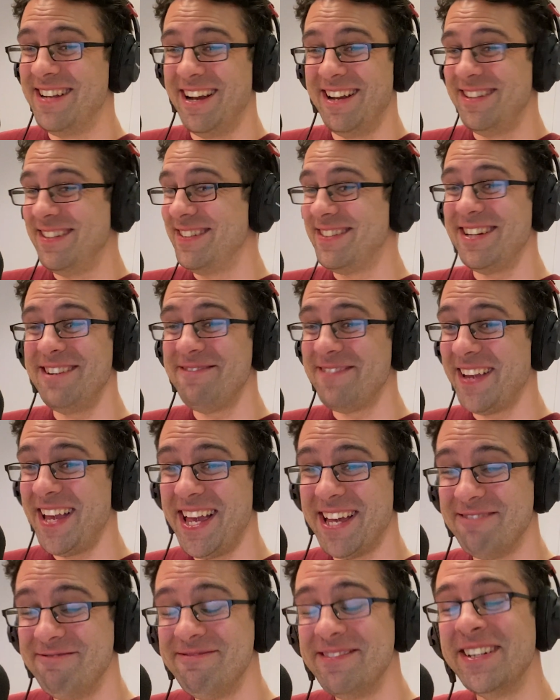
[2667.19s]
you don't forget
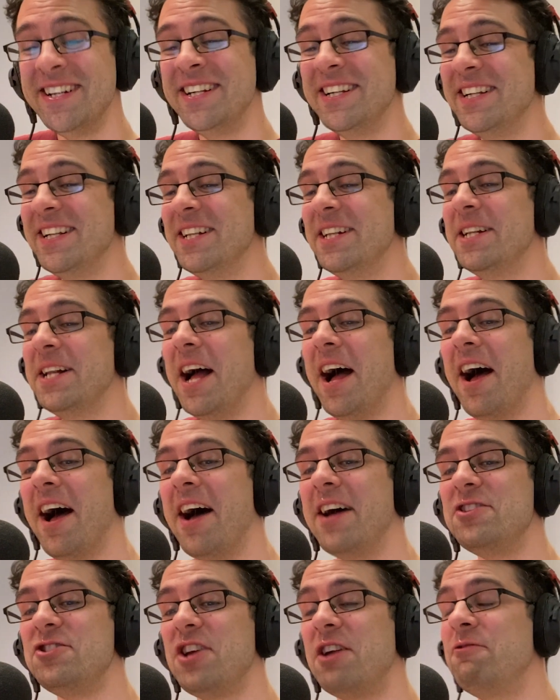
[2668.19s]
him. Yeah.
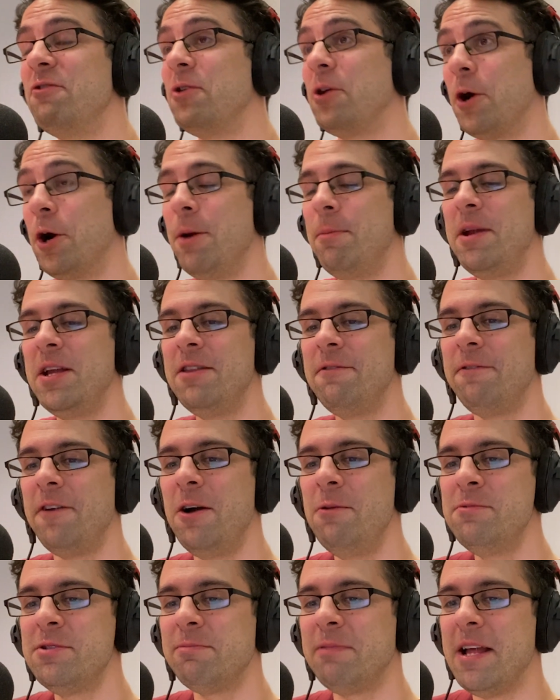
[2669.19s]
General Kirby in the
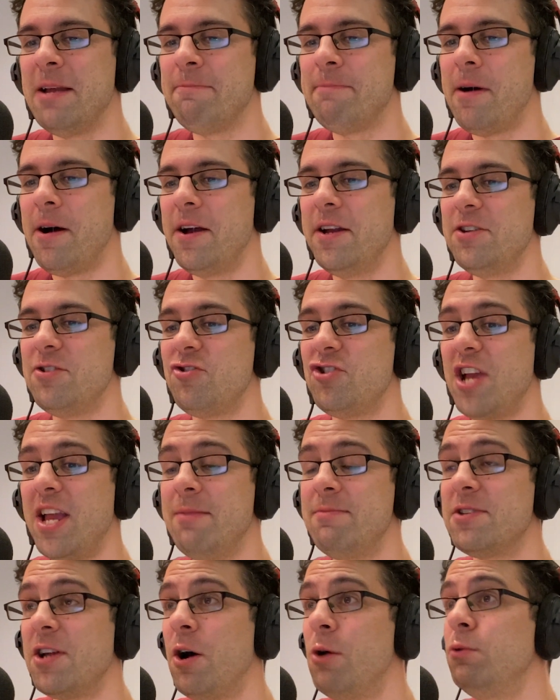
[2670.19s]
film was played by
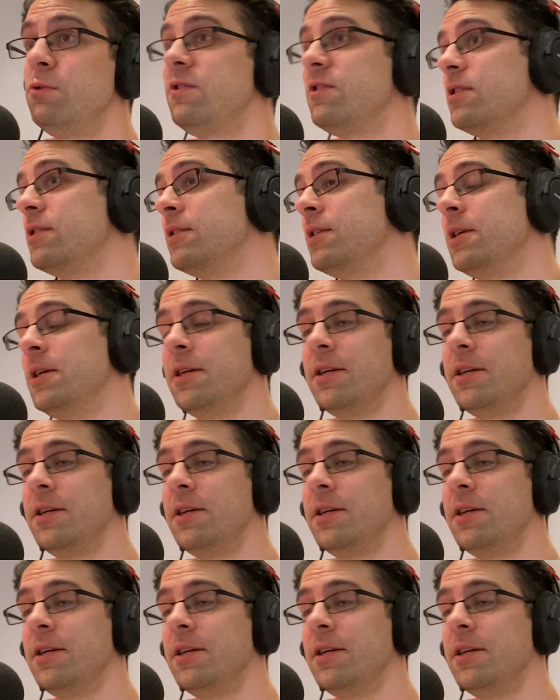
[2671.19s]
James Olsen,